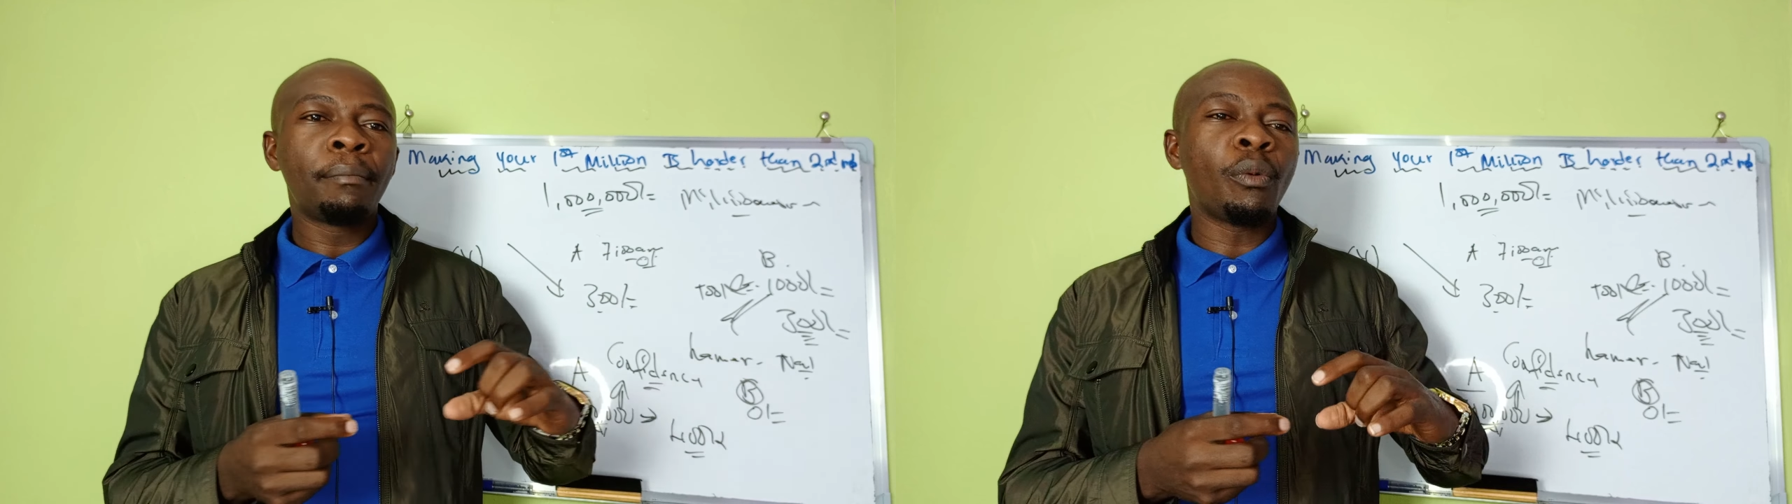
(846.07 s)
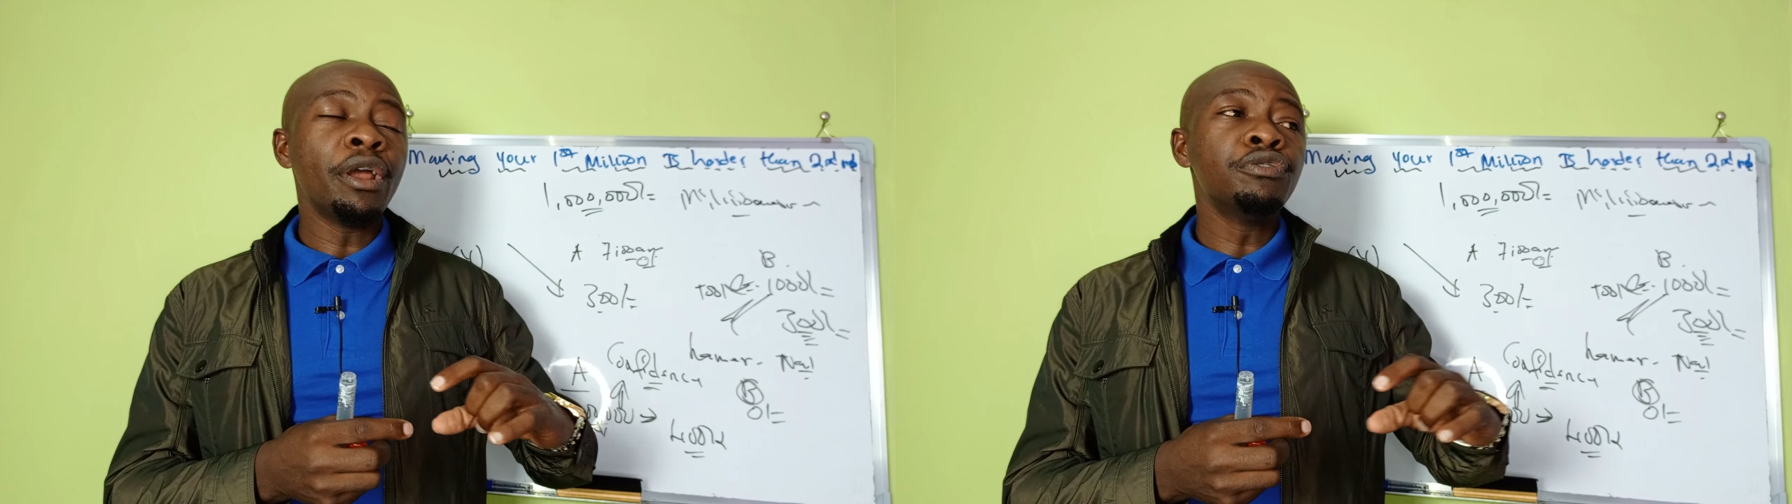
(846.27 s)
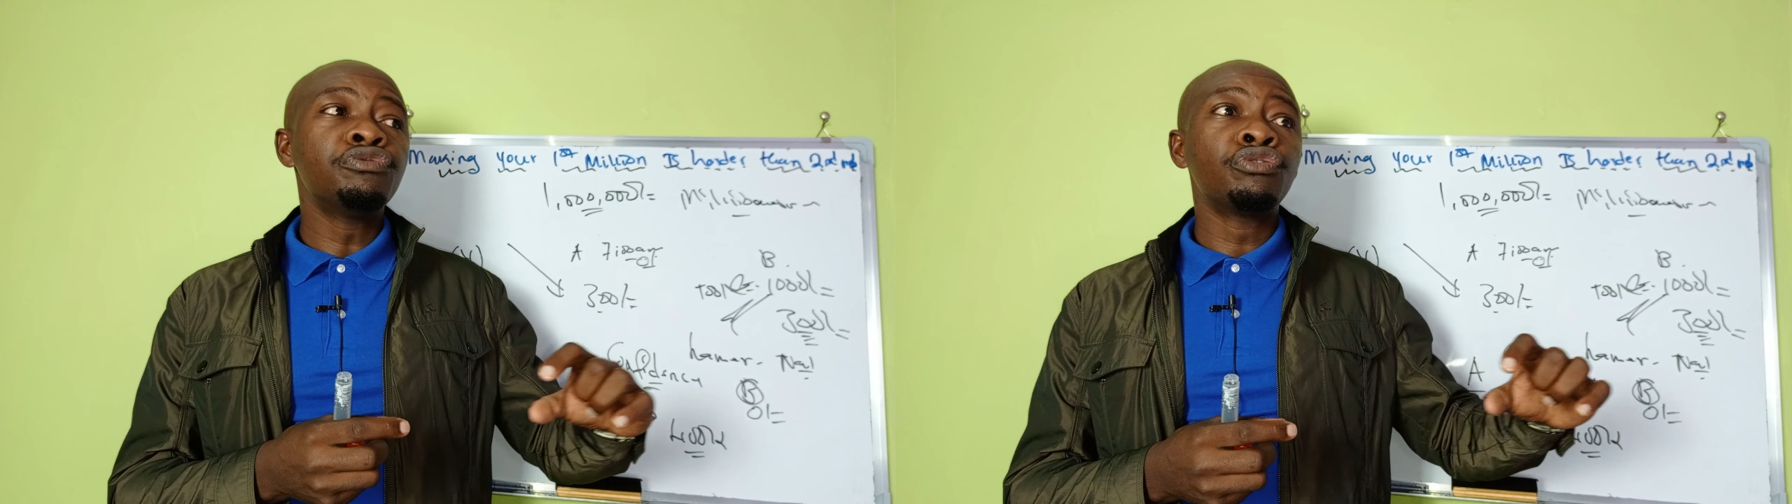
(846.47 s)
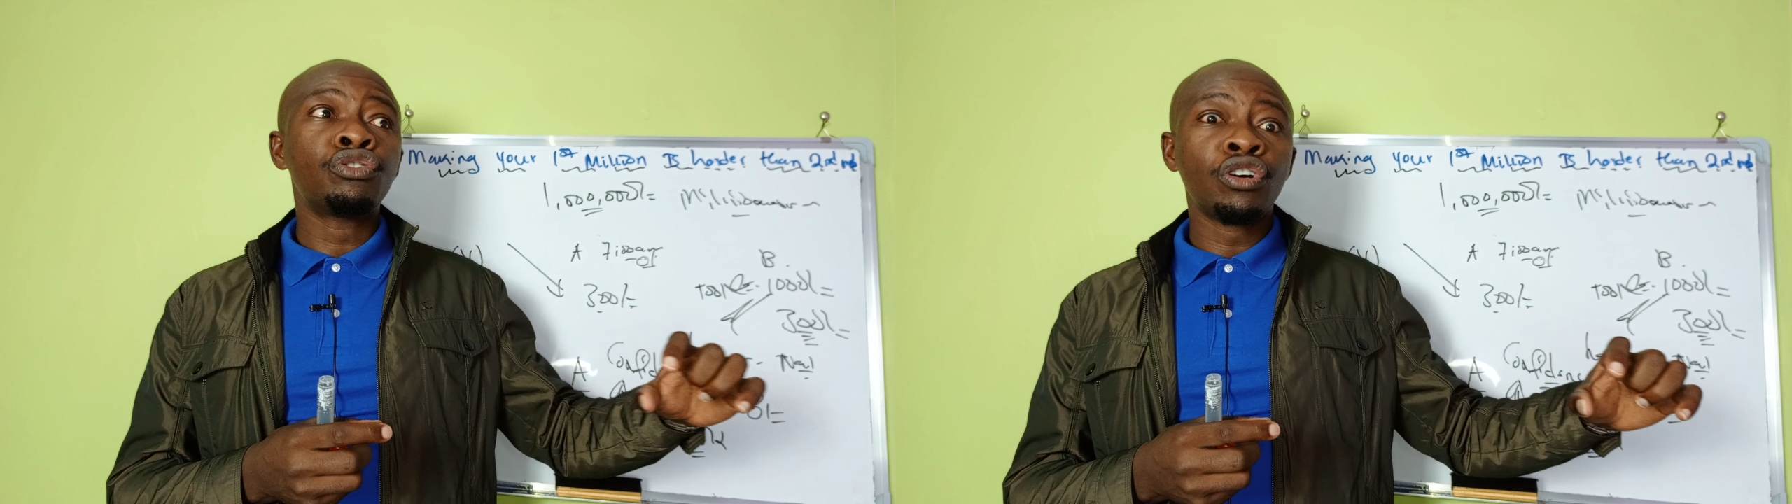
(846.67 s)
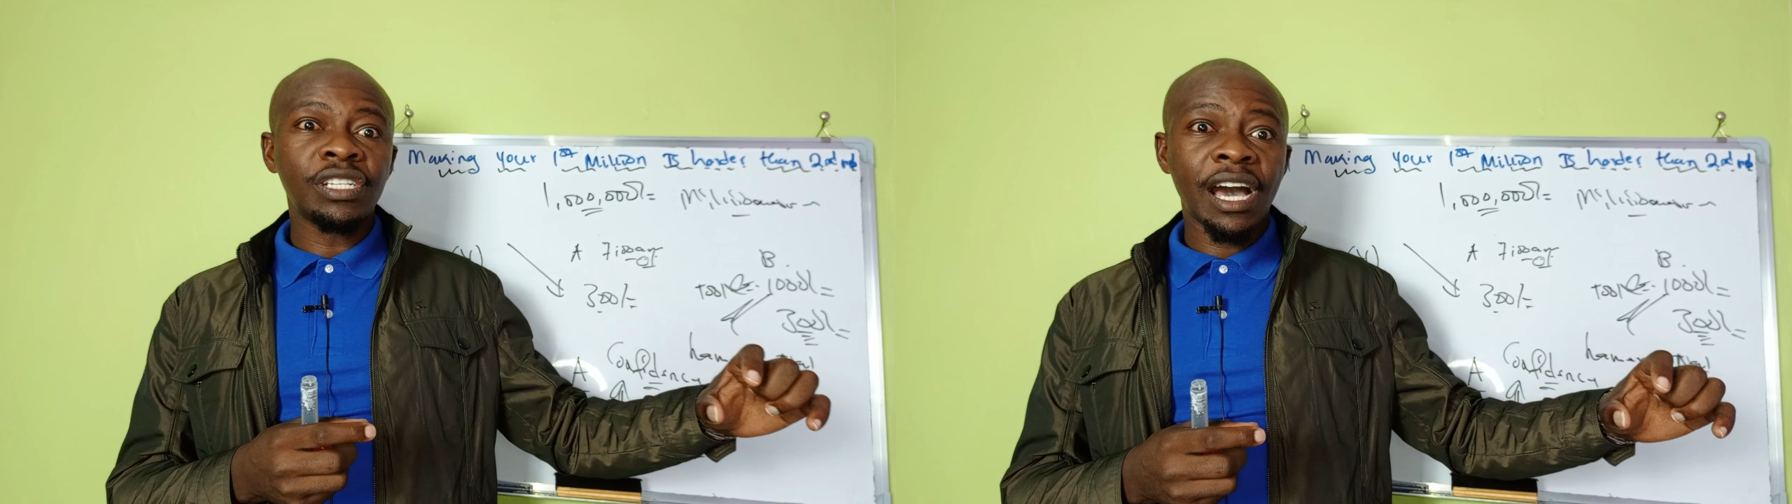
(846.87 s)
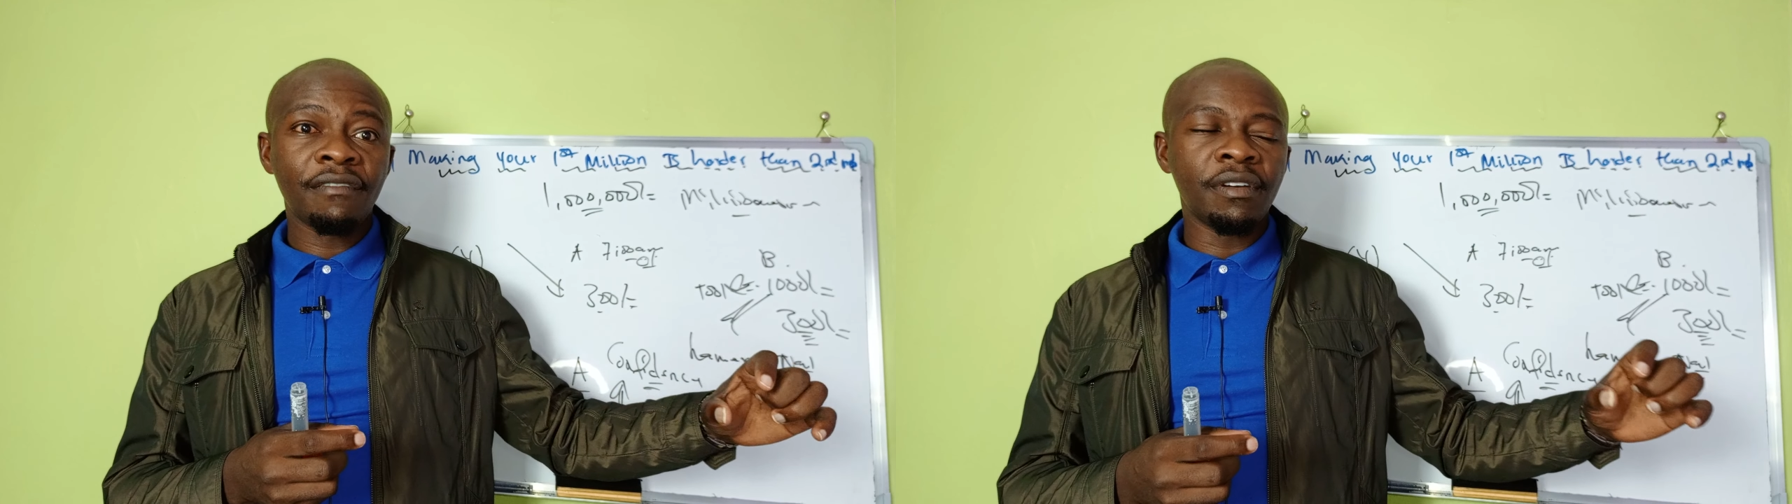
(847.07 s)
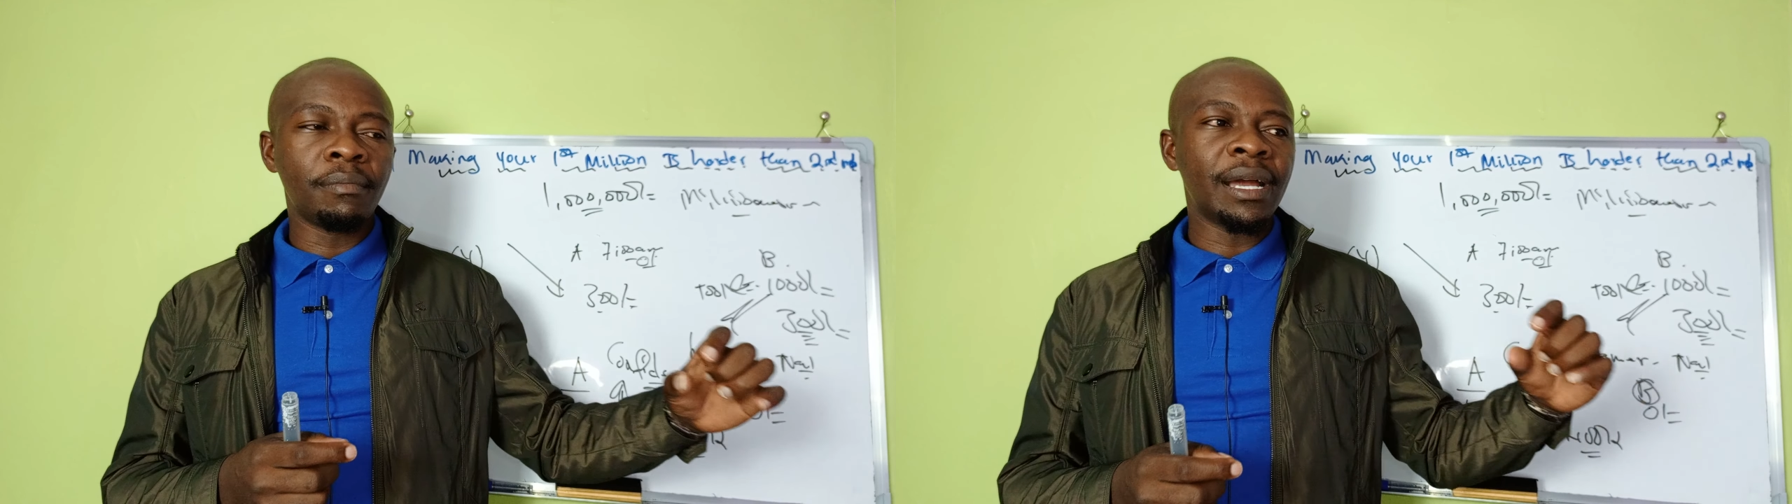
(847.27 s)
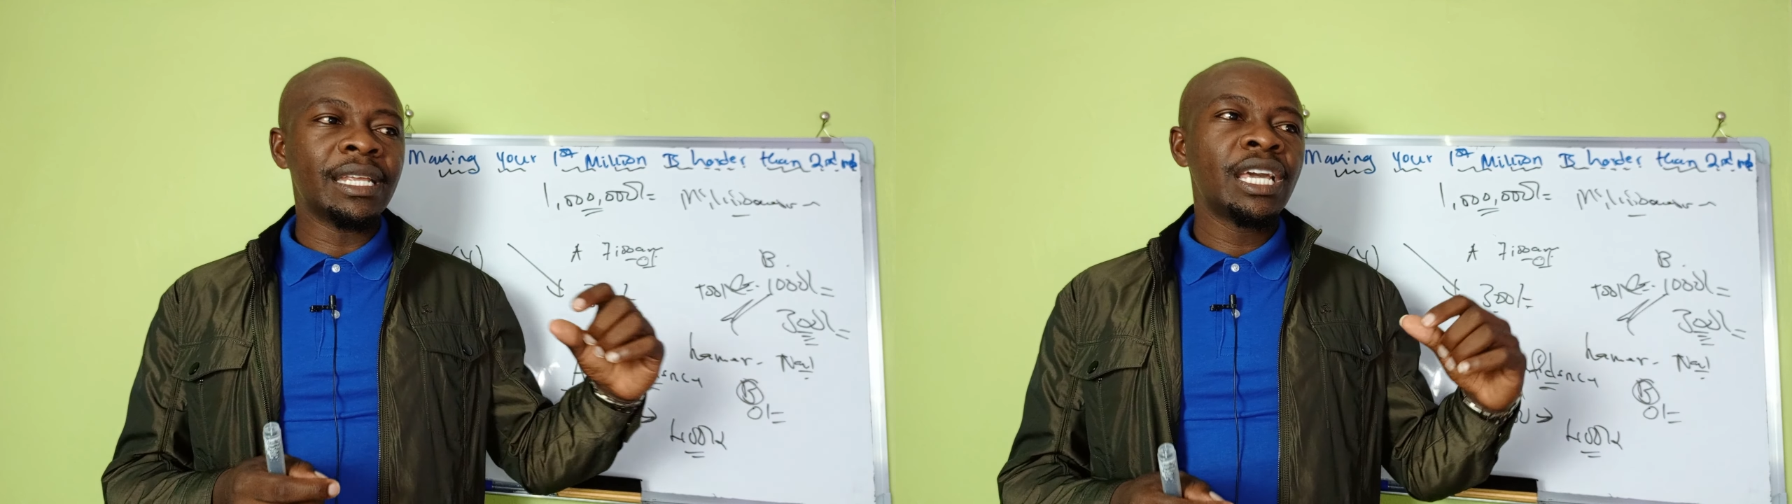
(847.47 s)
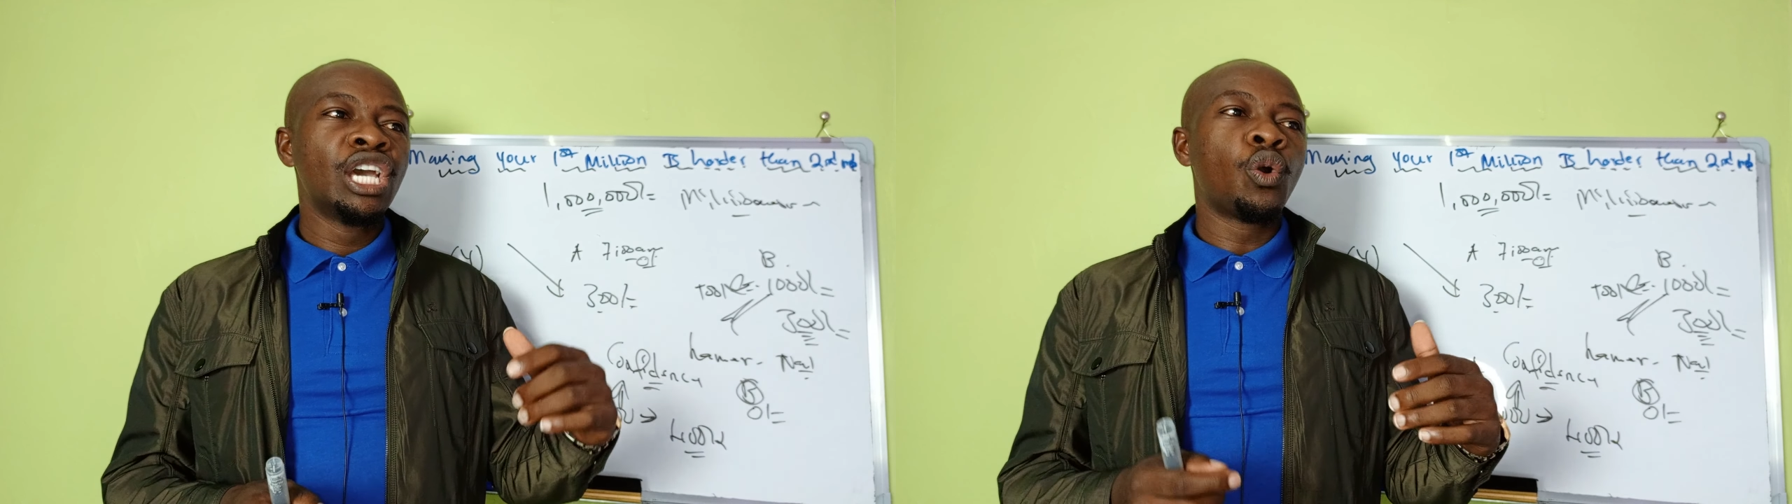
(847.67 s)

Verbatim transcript: But when you do not have the money,